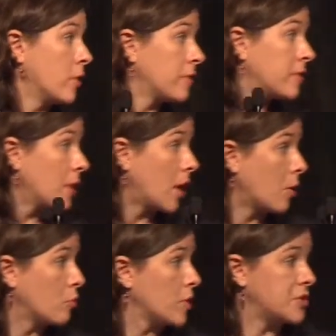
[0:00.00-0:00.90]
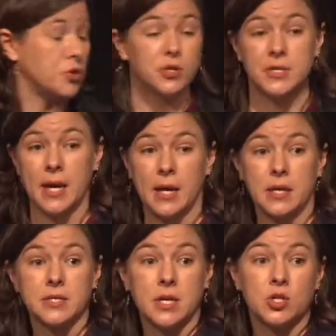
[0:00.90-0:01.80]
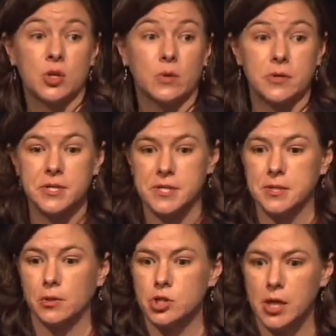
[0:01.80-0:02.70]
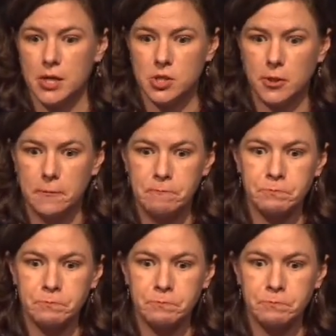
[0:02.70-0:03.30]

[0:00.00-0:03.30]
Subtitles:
with researchers at NCSU and their statistical genetics unit.